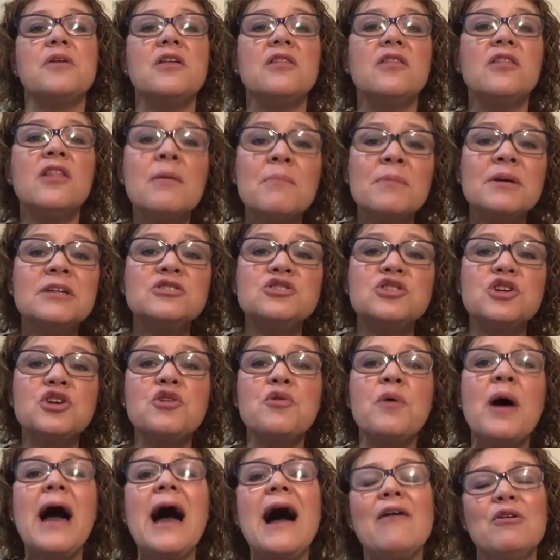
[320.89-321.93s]
Let me show you
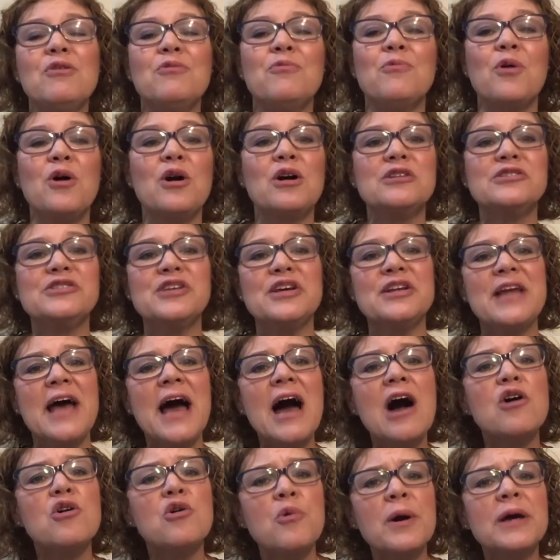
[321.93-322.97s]
how it works and
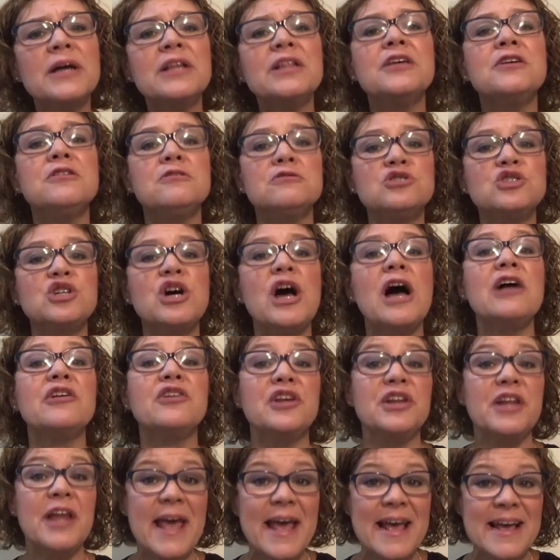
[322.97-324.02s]
how quickly your child
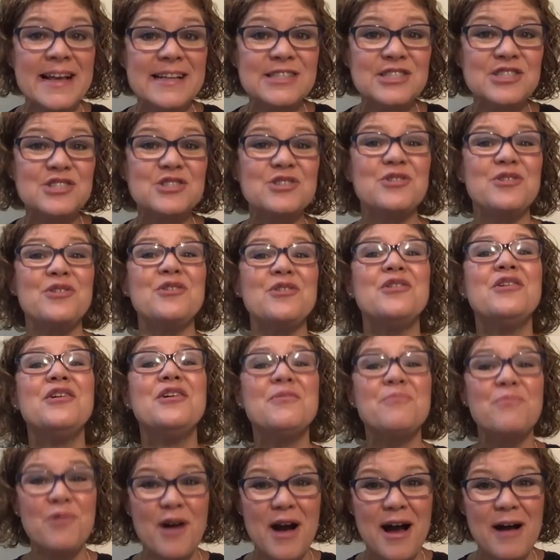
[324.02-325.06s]
can answer
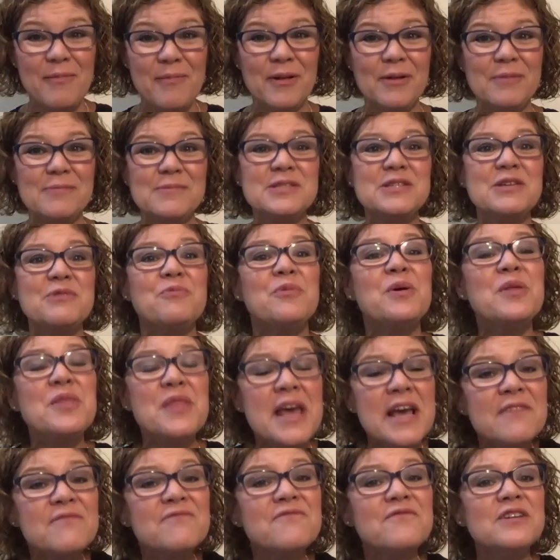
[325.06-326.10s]
problems when they
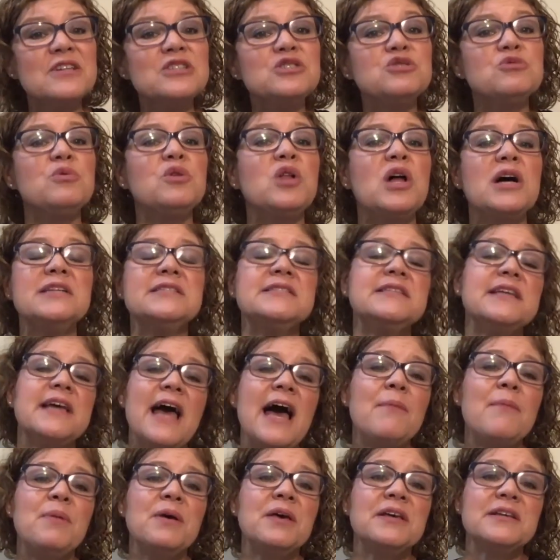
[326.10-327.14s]
can visualize the
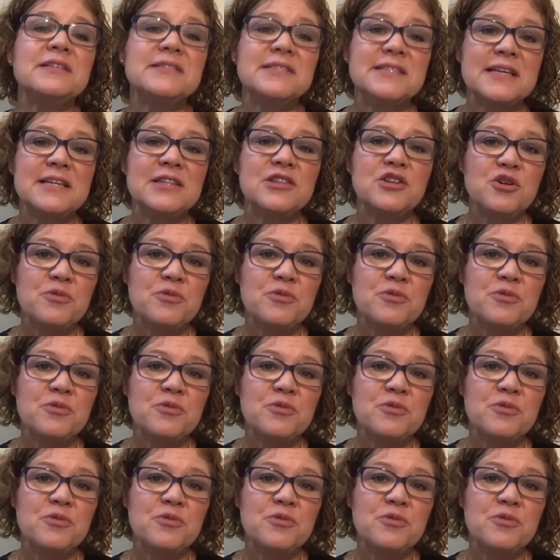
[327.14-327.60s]
abacus in their